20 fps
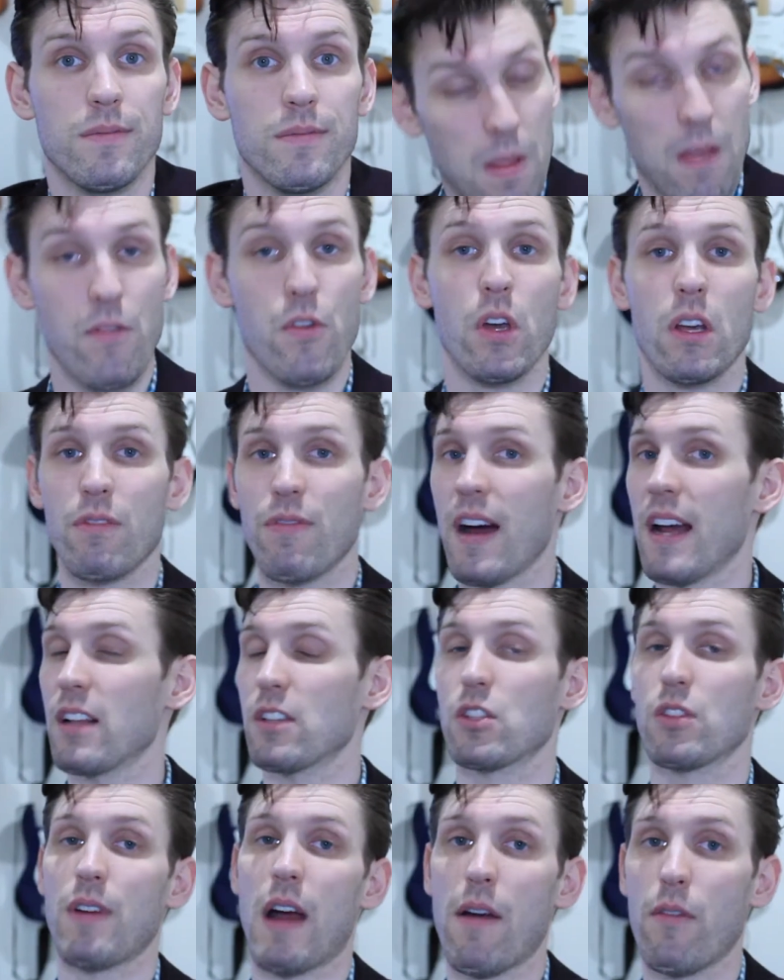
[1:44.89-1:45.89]
If you can find a
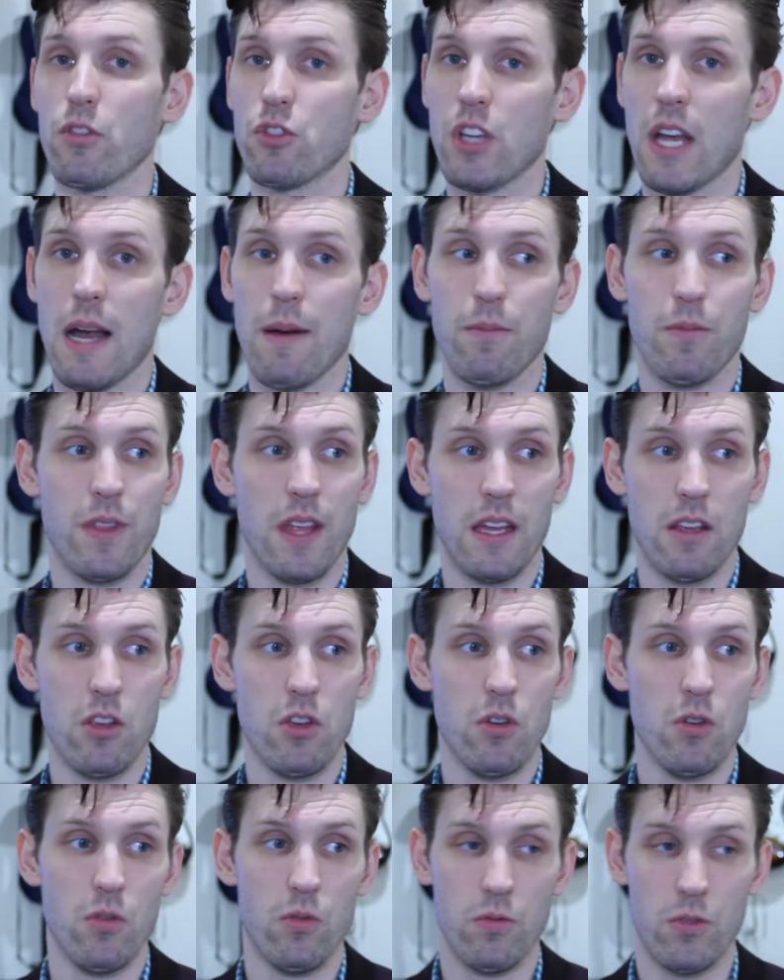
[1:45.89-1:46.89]
survival job that
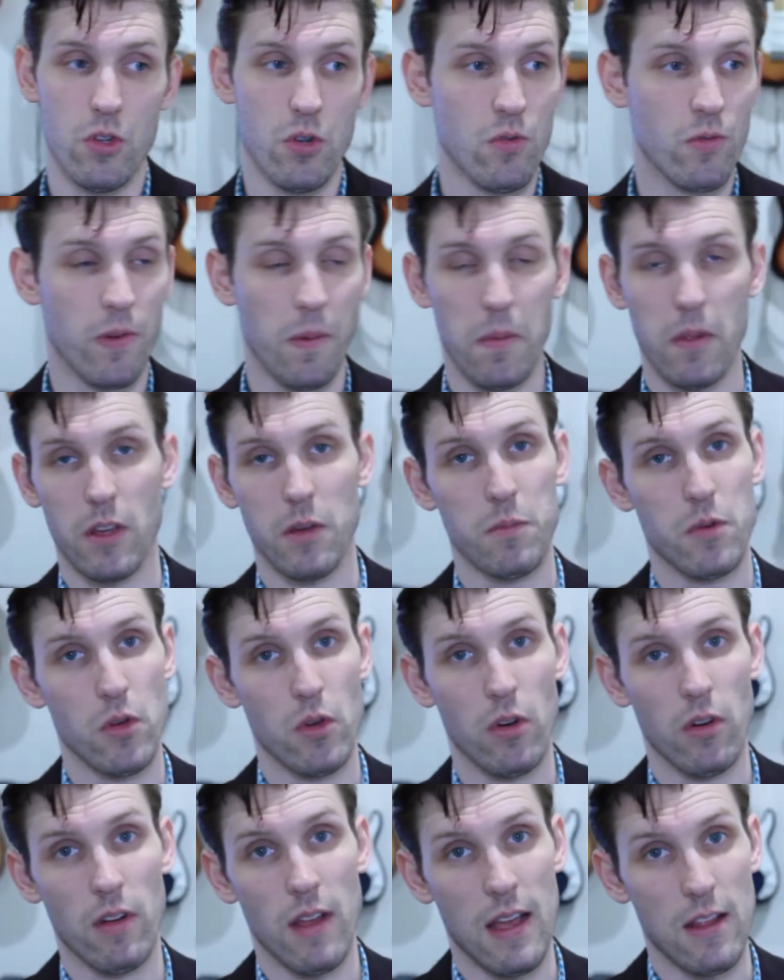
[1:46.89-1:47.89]
you do from the
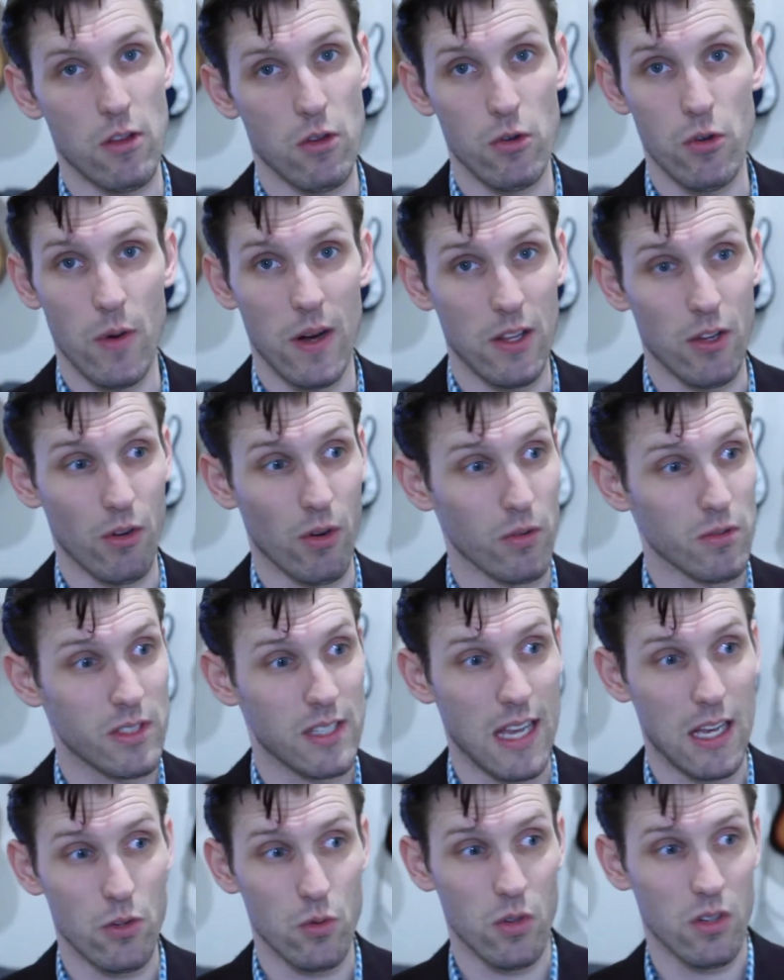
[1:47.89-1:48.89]
computer and you do on your own
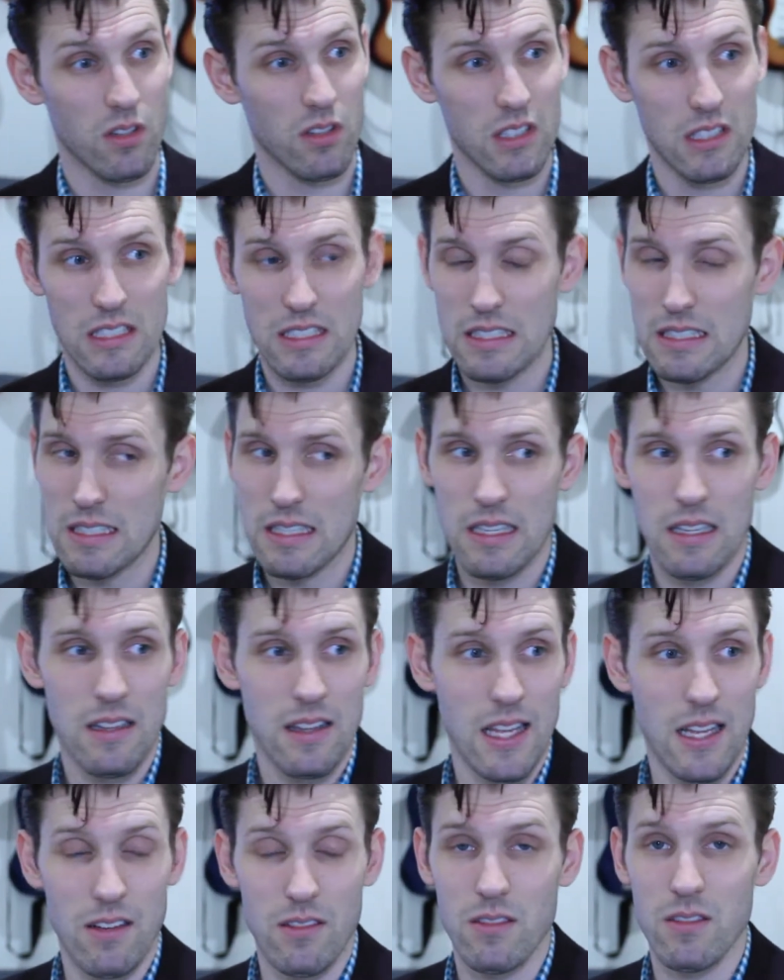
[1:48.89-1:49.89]
schedule,
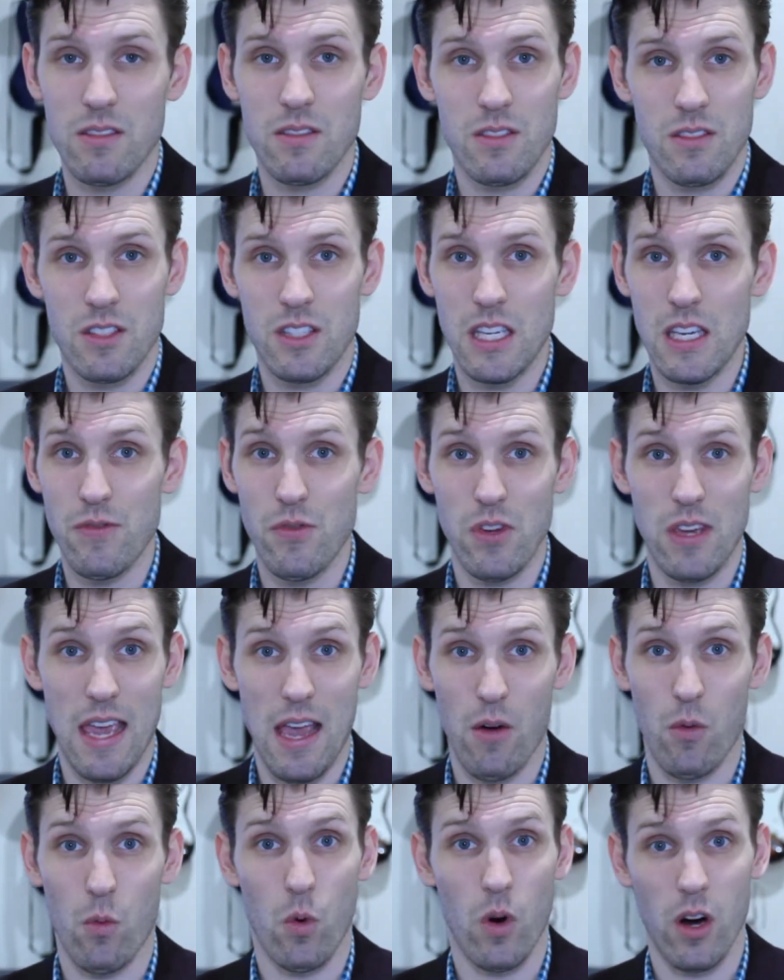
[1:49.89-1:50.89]
then see if you
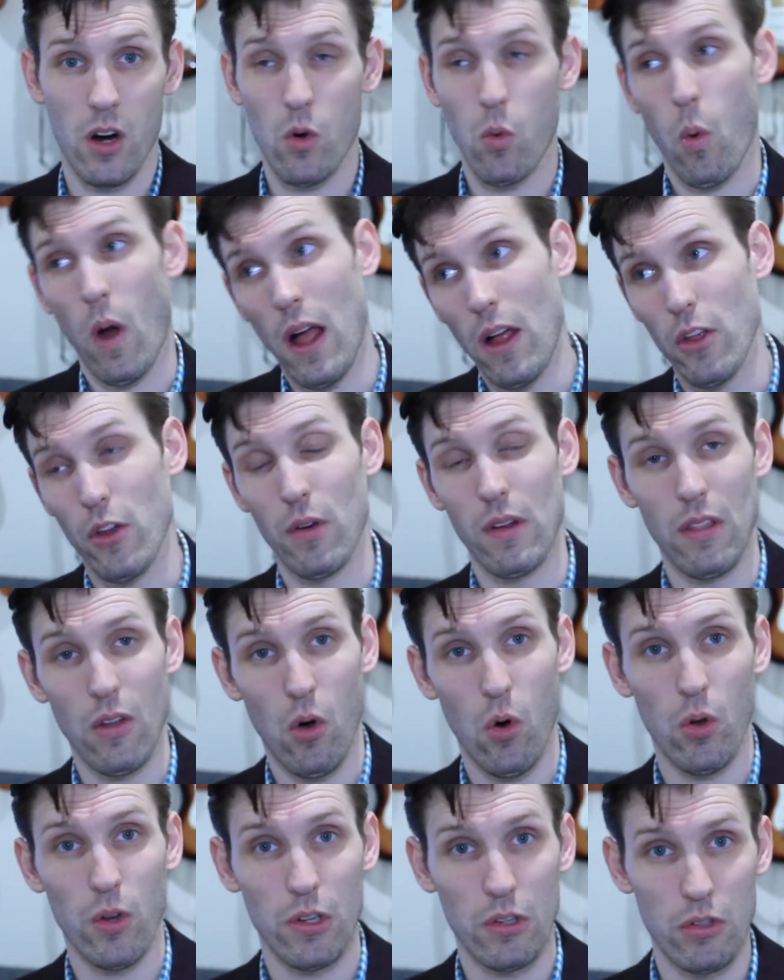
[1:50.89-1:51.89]
can't work while you're in the
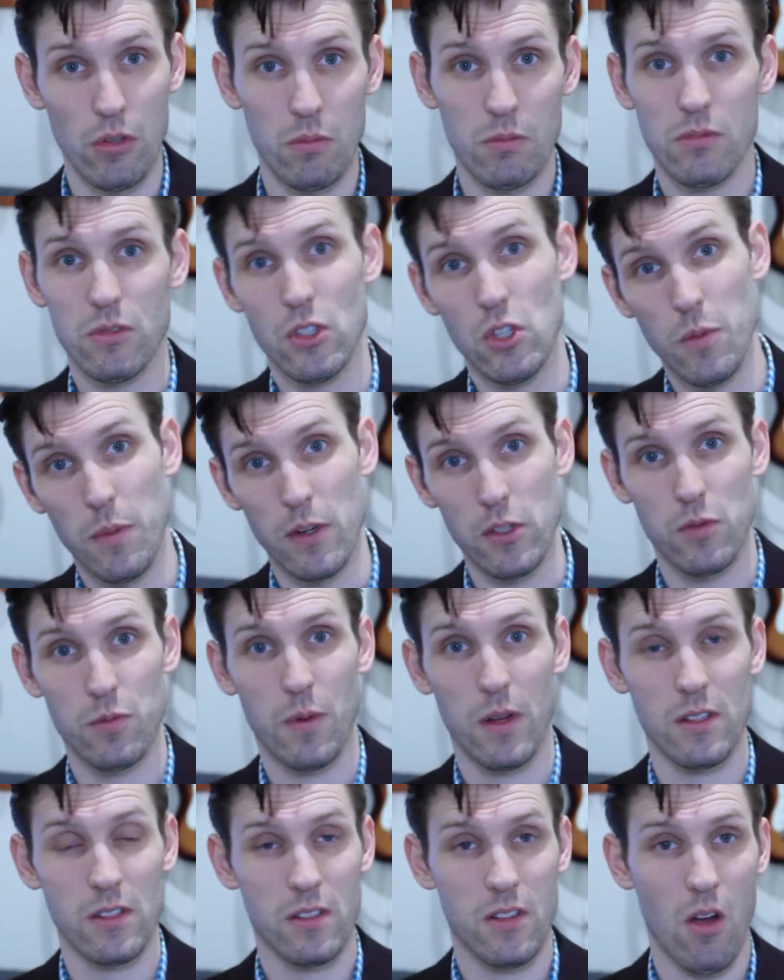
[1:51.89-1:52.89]
holding room. Two birds with
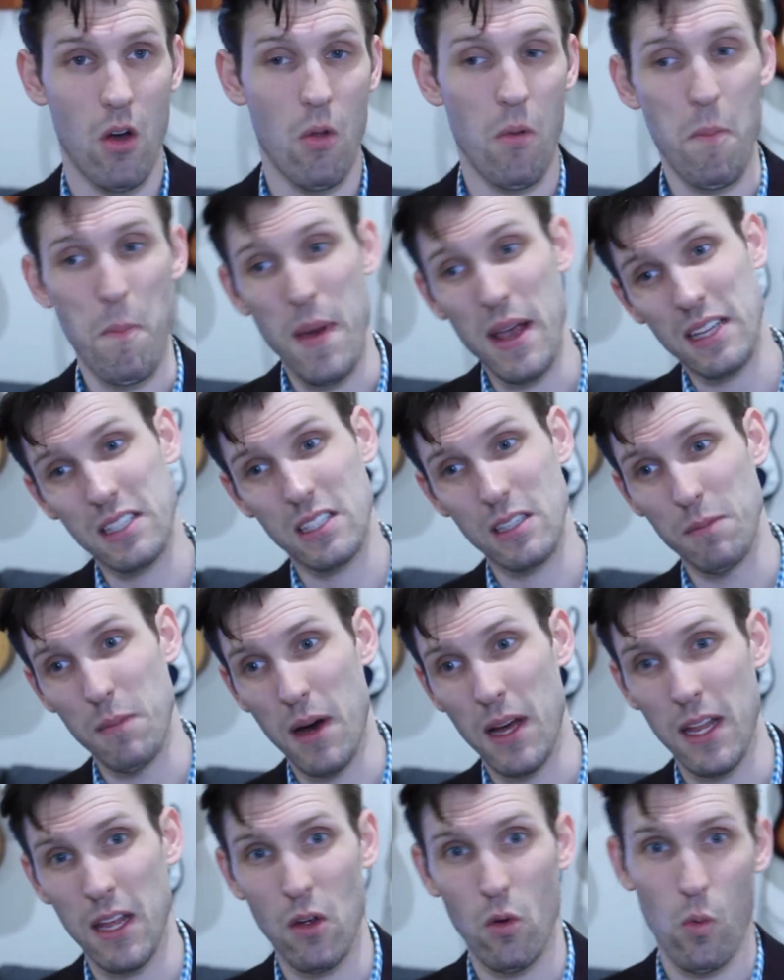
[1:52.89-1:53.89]
one stone. Make some
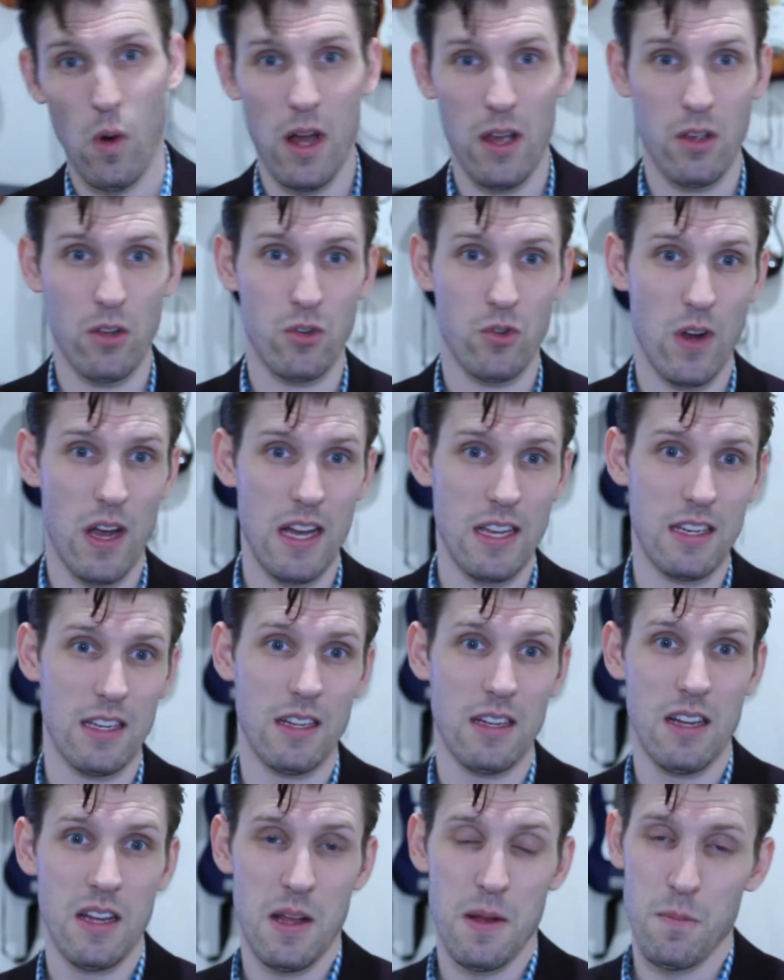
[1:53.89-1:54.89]
money while you're trying to
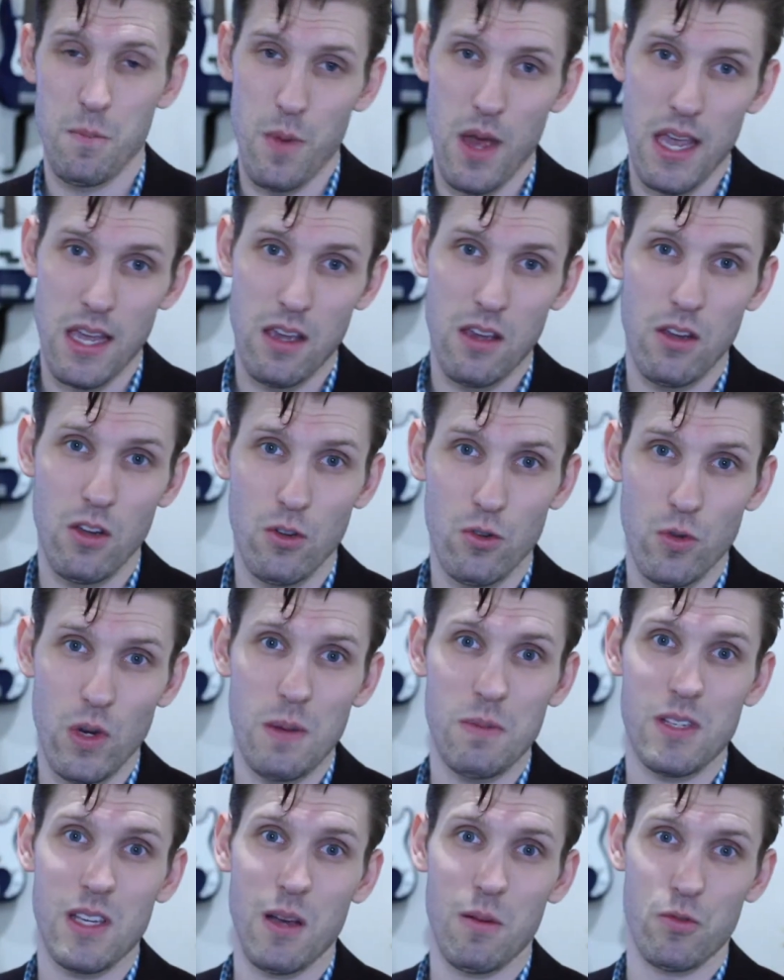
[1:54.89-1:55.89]
make your
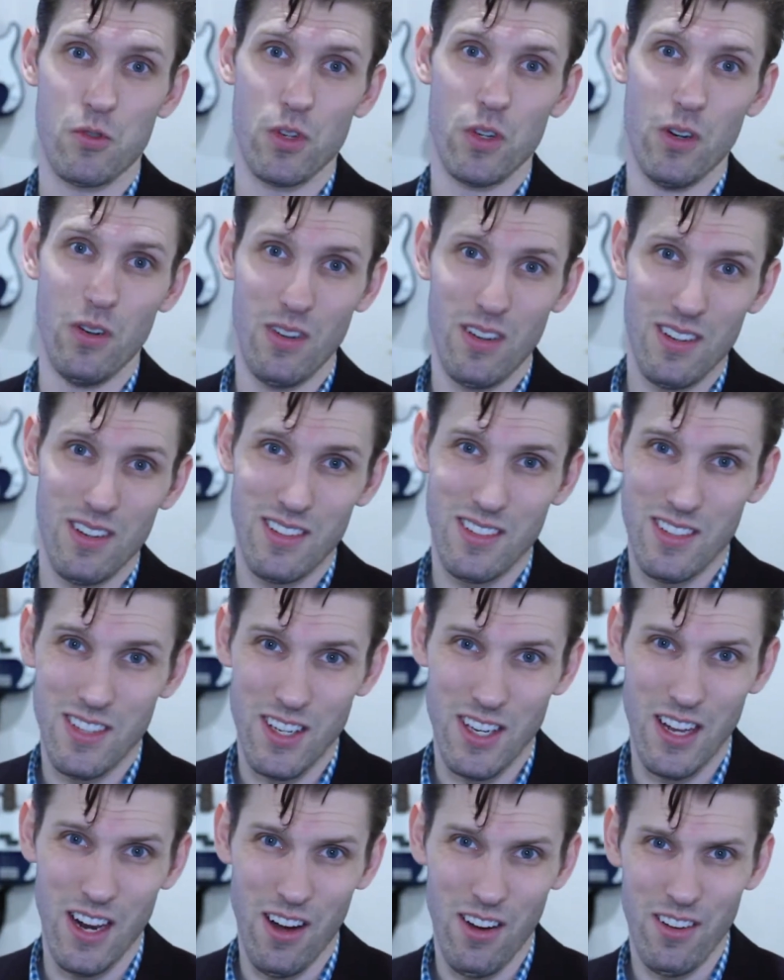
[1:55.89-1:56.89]
dreams come true,
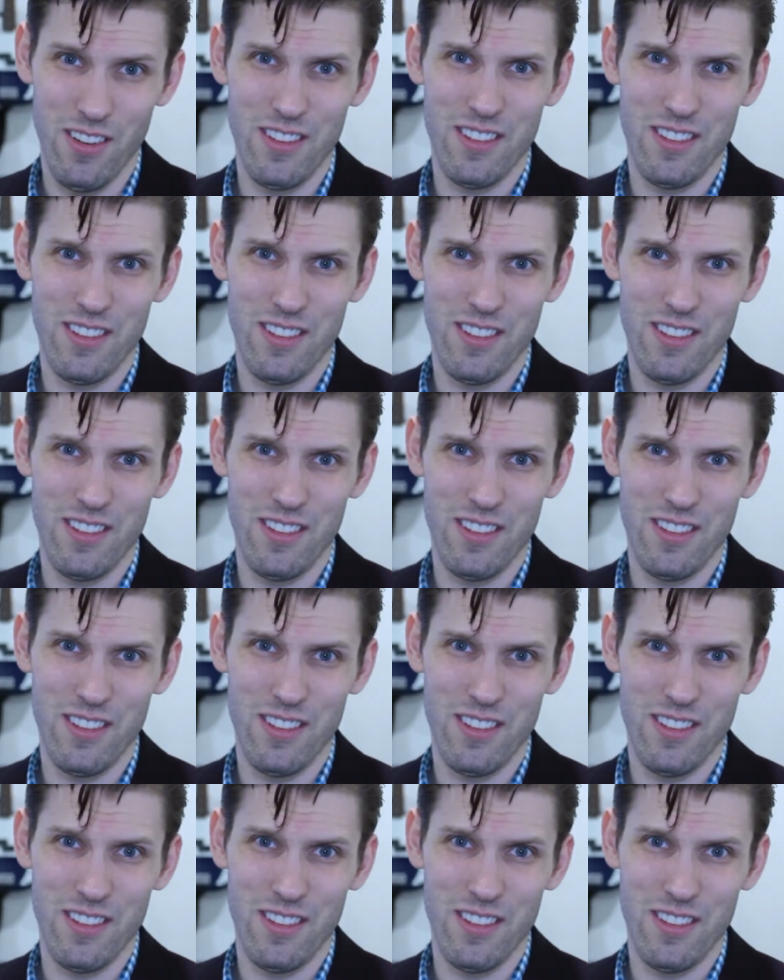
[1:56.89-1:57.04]
you know?